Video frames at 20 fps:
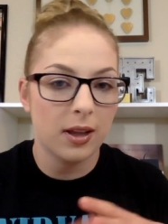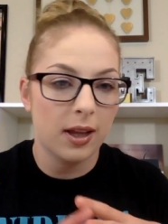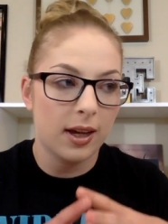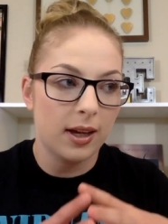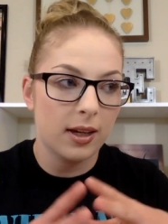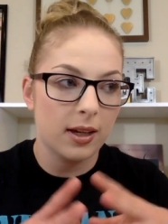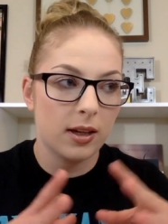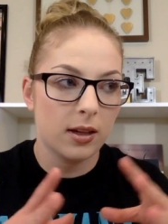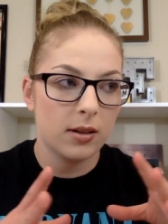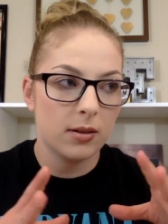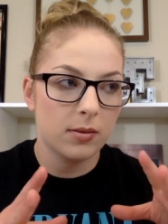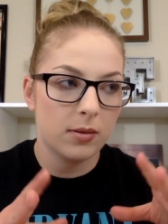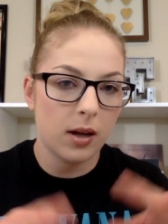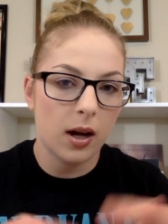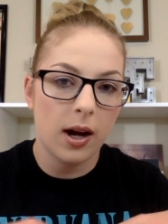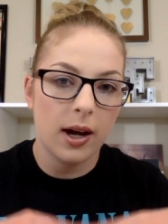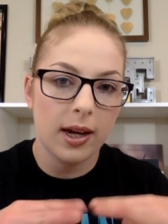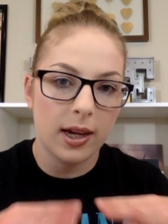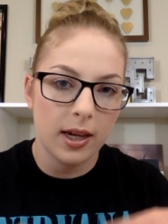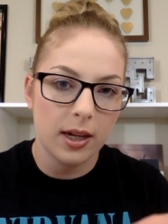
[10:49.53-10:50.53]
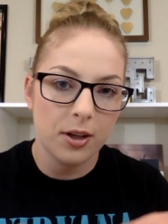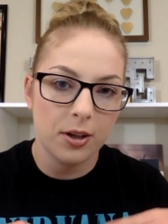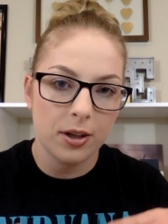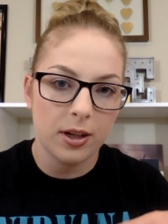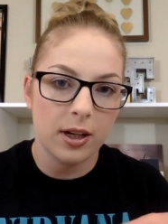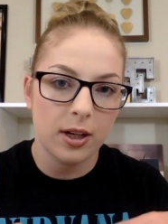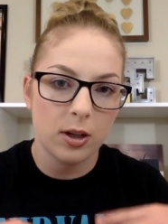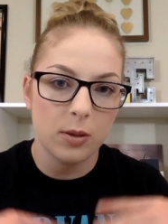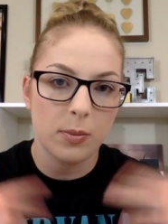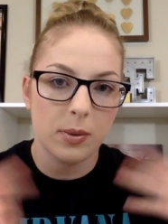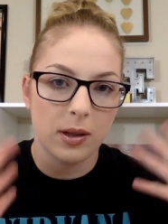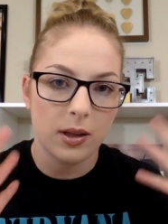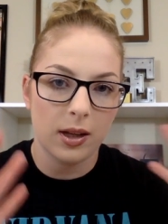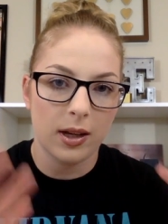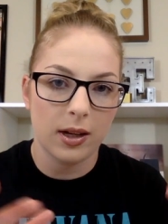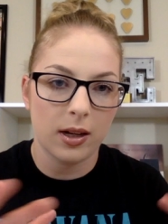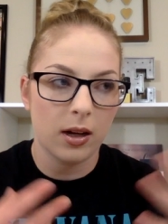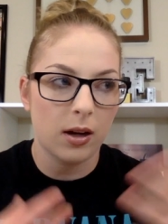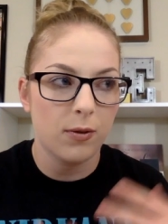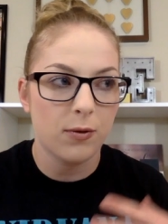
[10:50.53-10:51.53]
like not here here, but
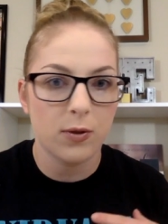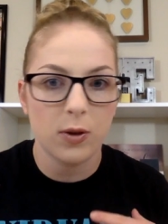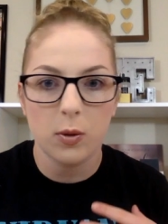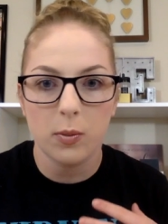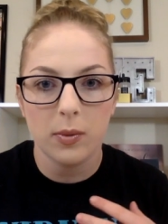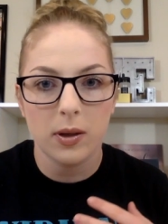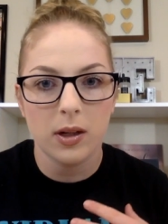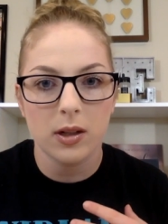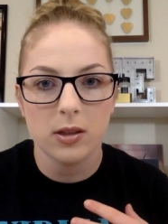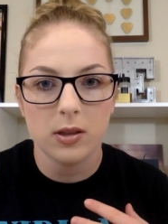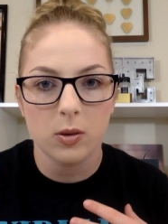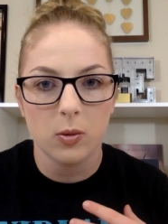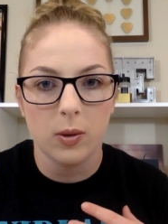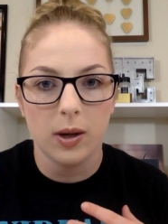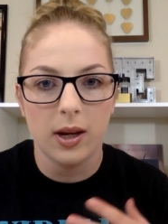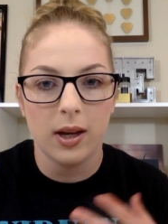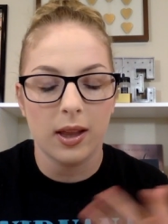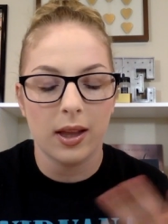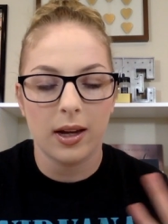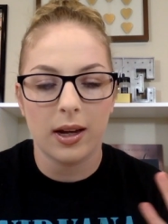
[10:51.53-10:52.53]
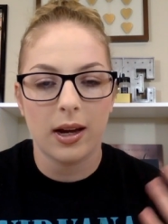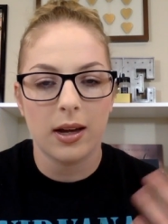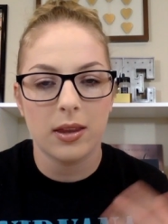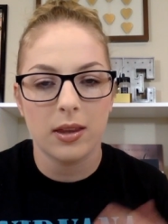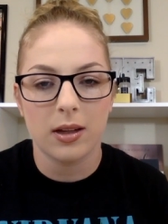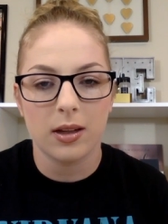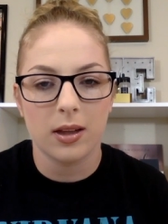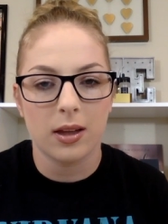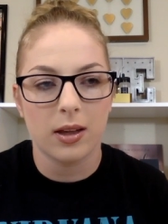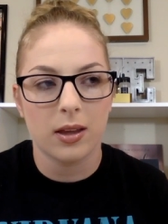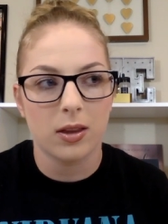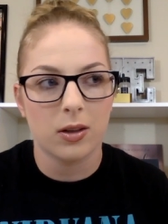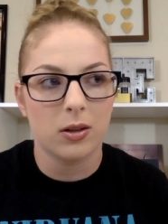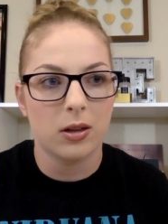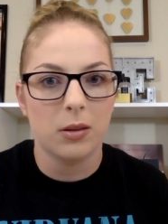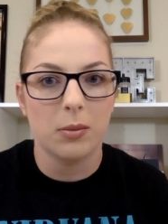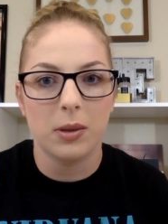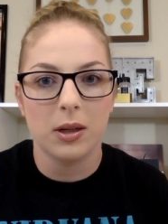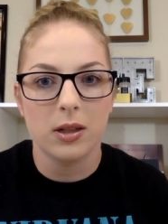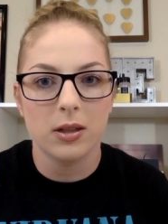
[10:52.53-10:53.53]
like a few minutes away, like I think like
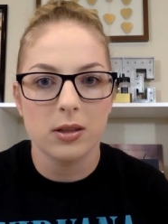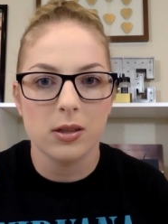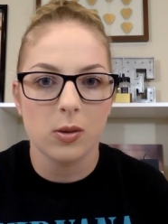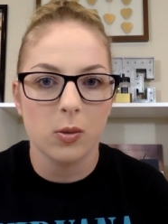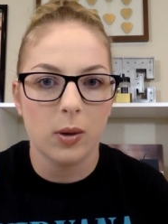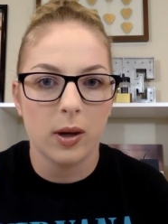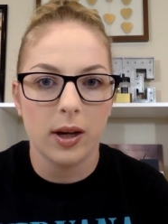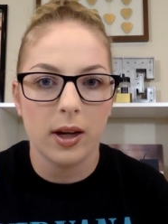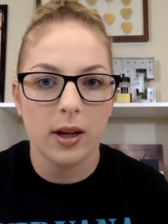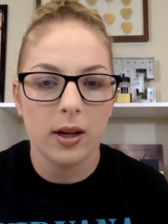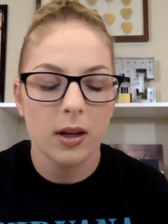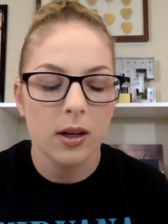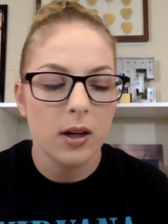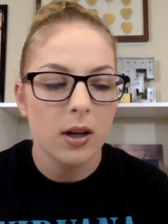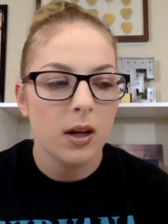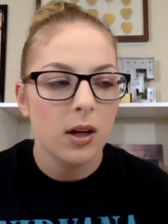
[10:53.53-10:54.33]
30 minutes away.